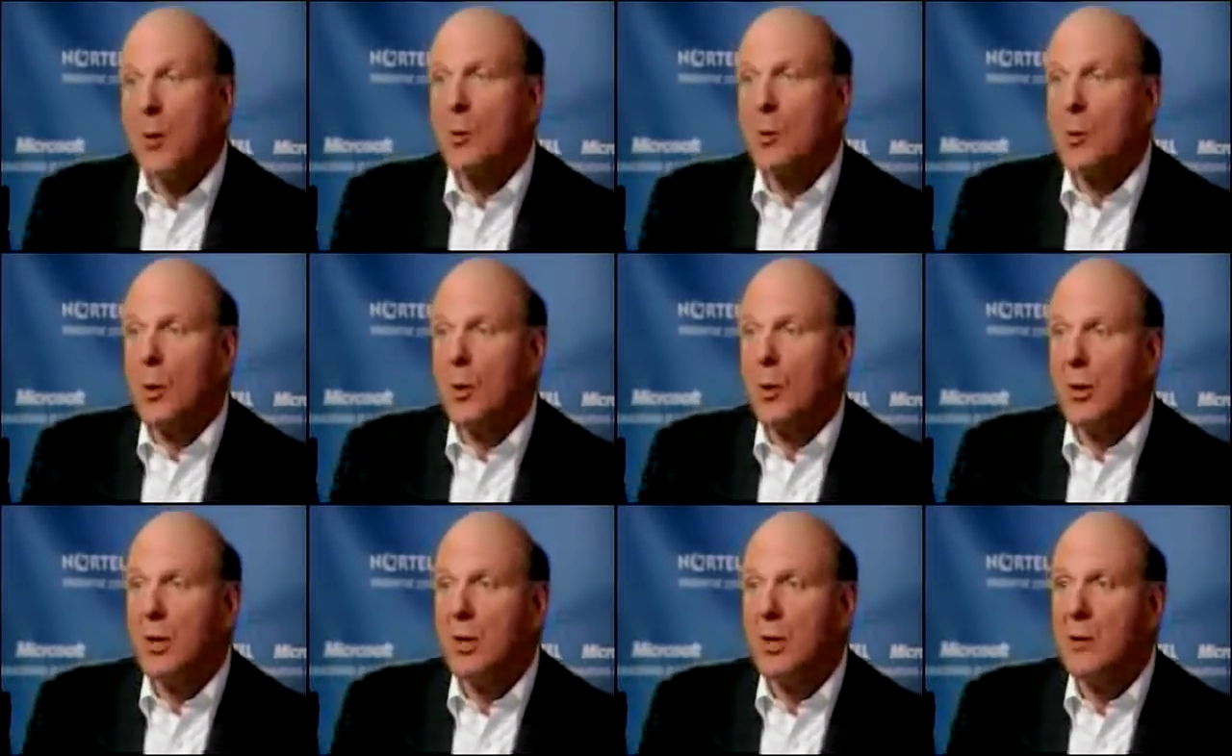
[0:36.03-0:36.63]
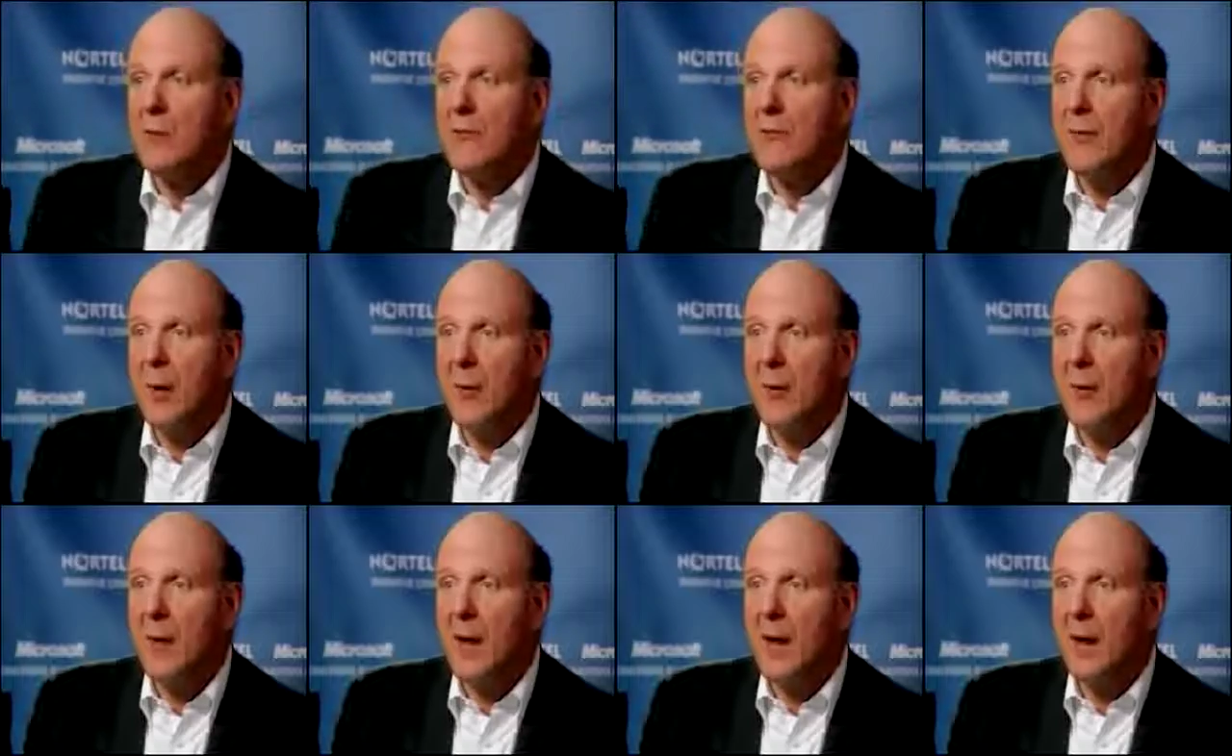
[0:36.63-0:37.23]
a Motorola Q
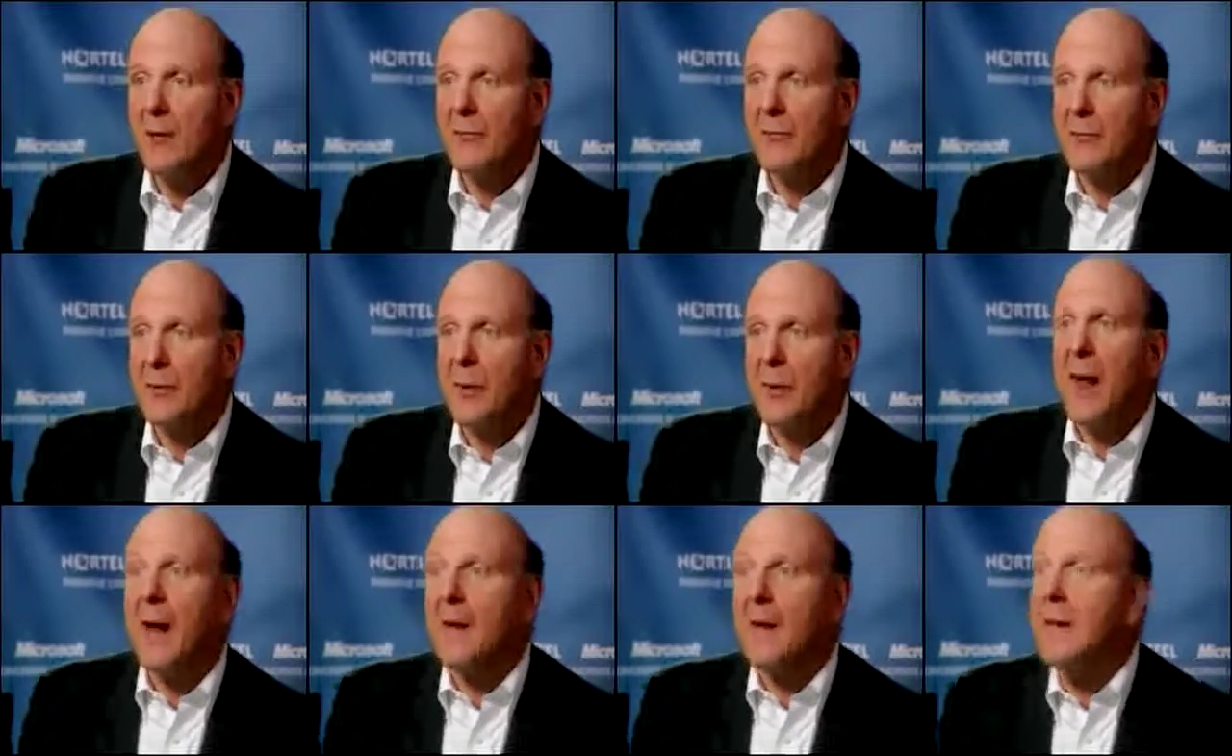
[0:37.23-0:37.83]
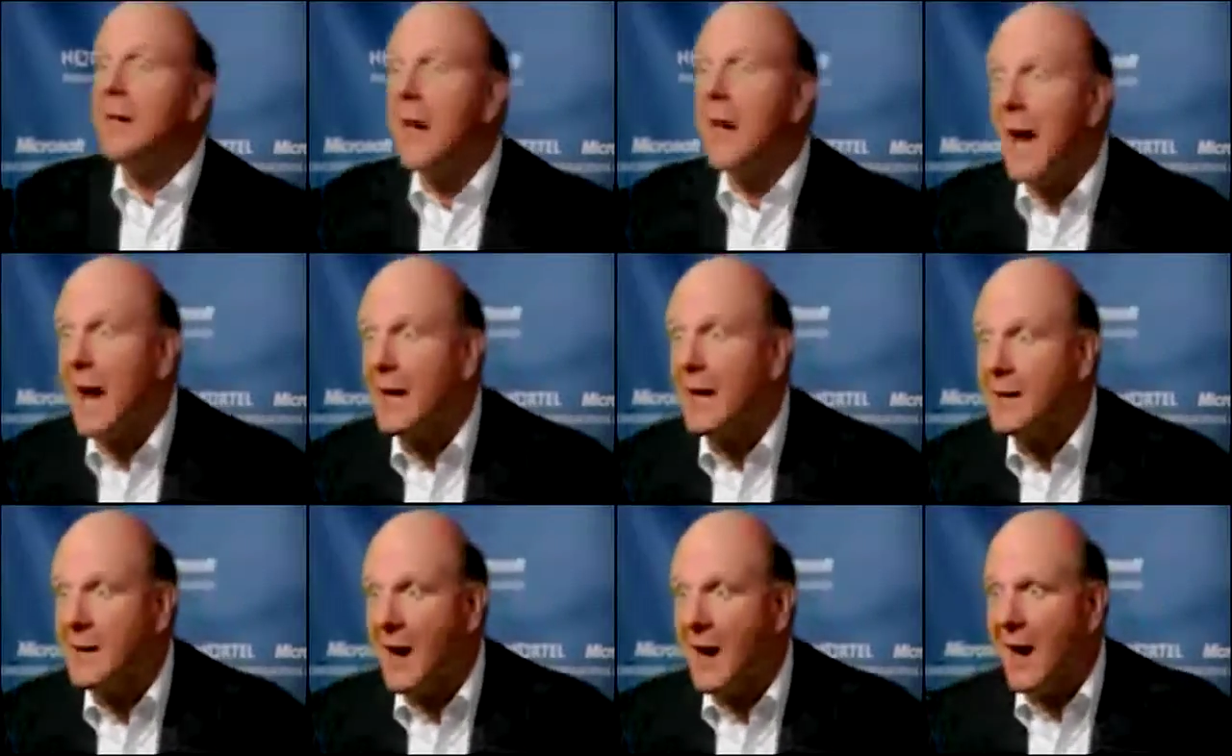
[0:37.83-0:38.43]
phone now for
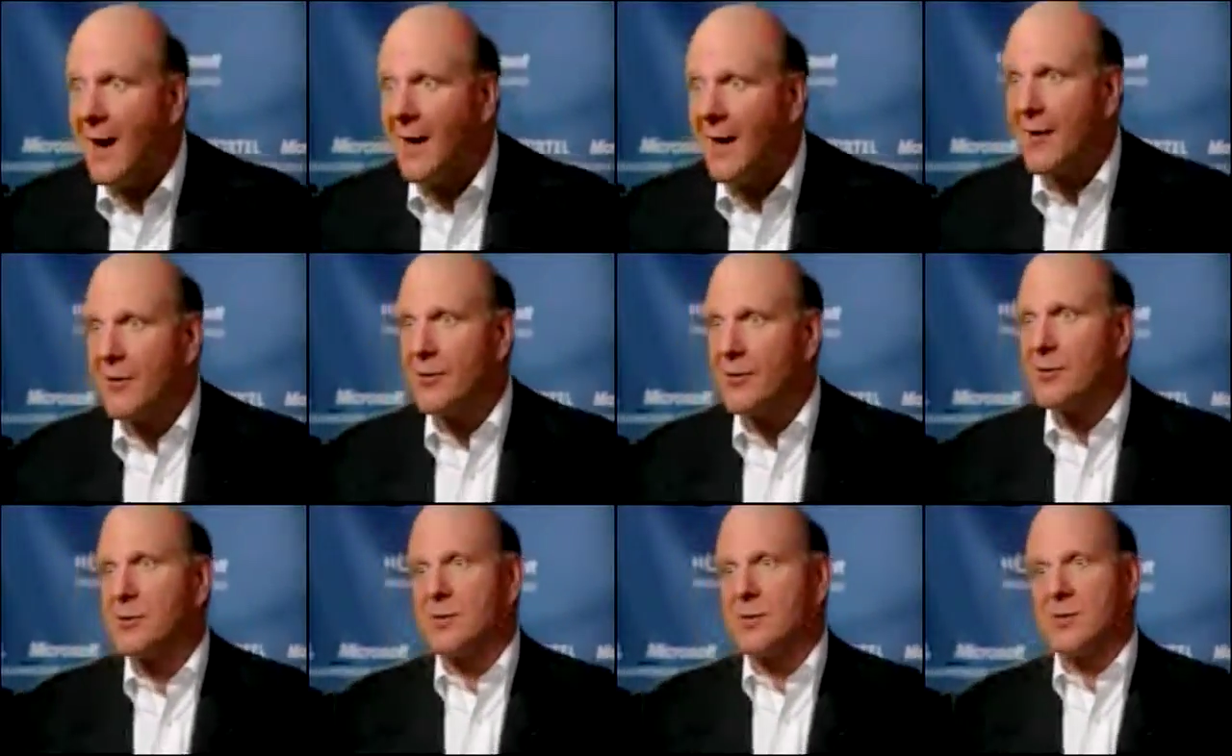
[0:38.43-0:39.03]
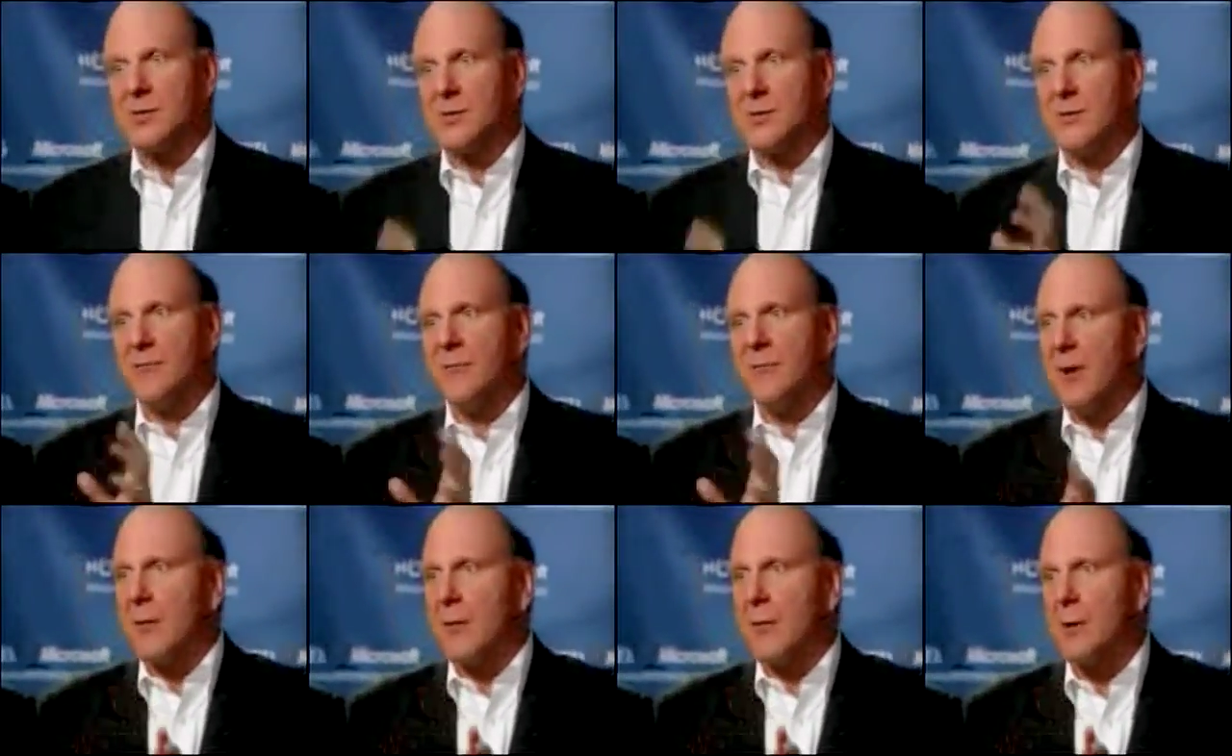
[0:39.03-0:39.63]
$99. It's
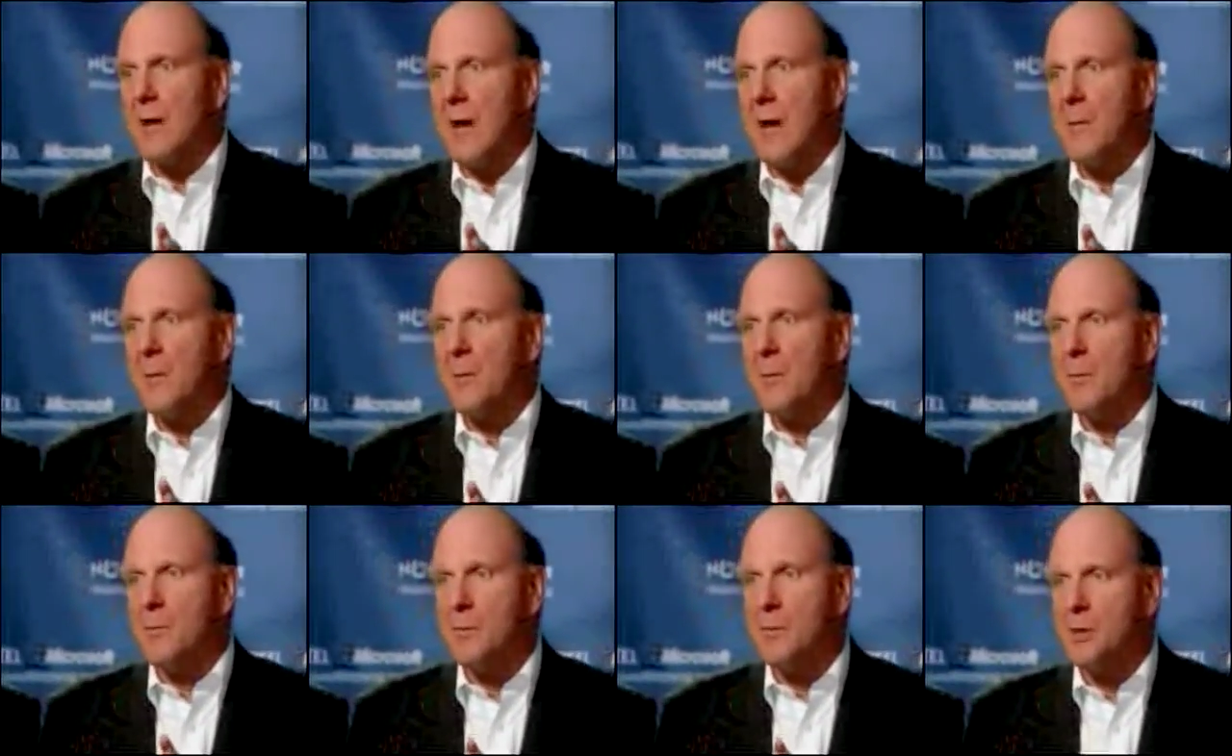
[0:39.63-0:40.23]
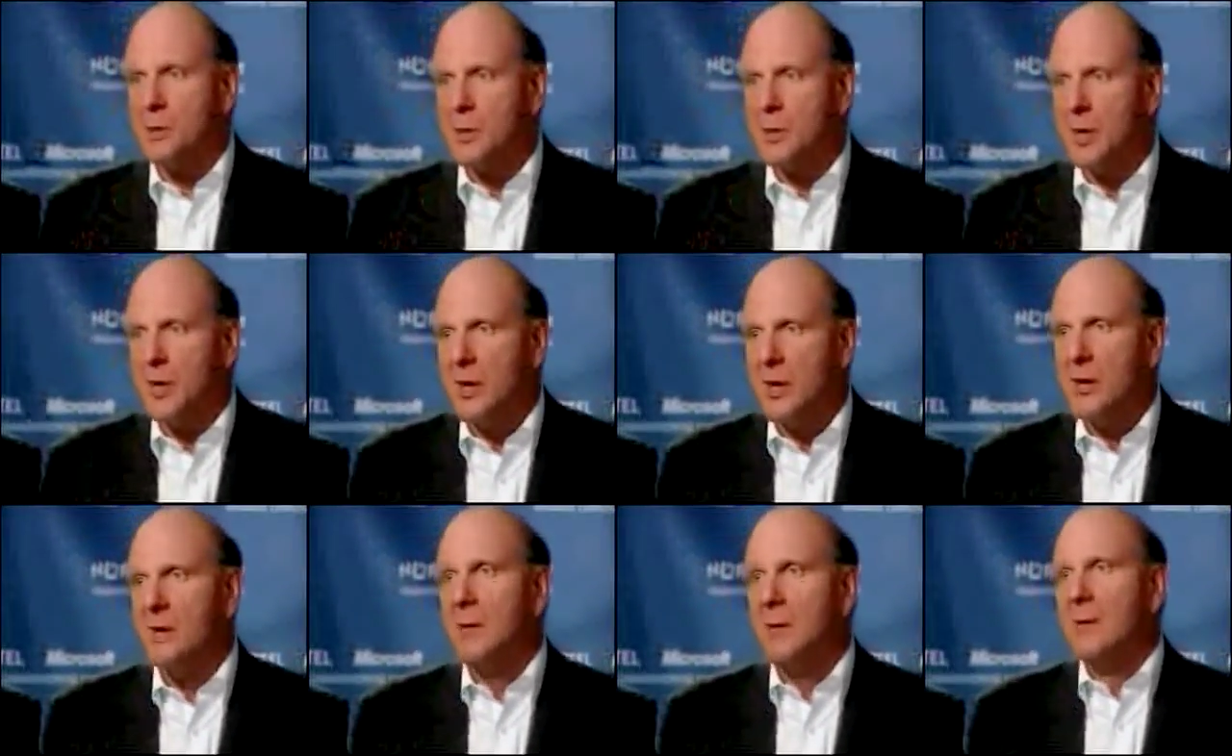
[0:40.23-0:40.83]
a very capable
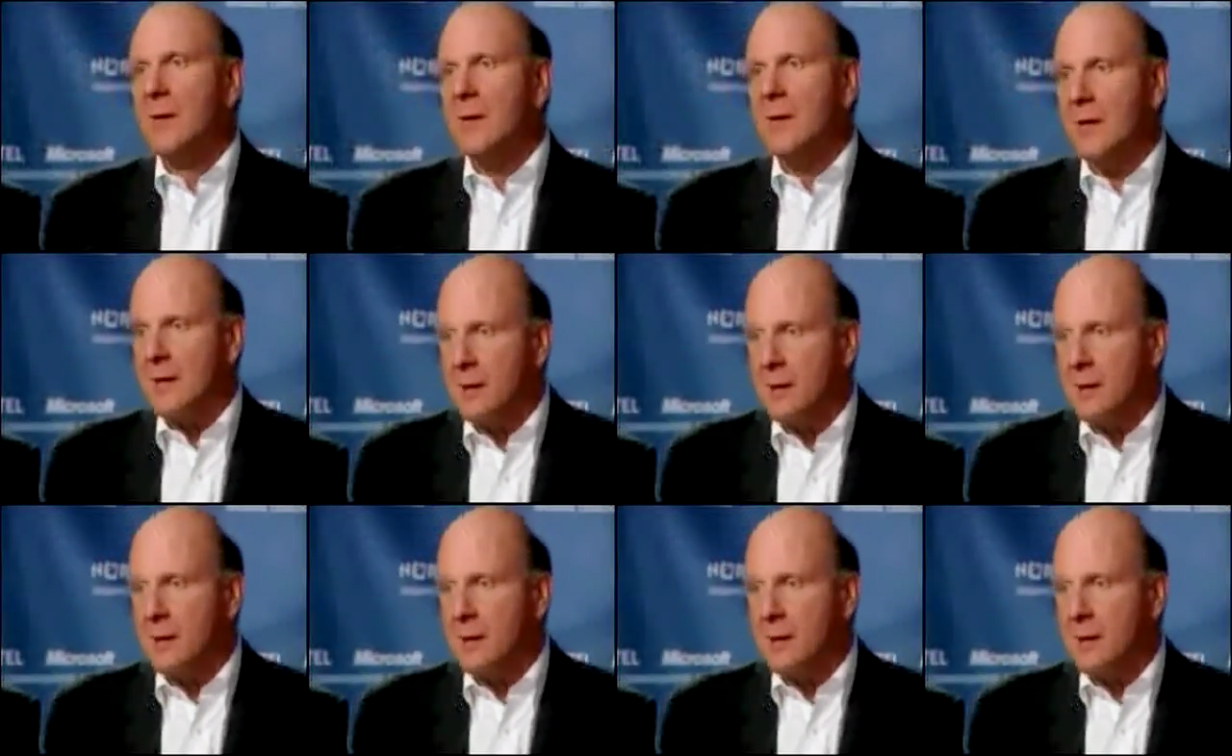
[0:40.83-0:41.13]
machine.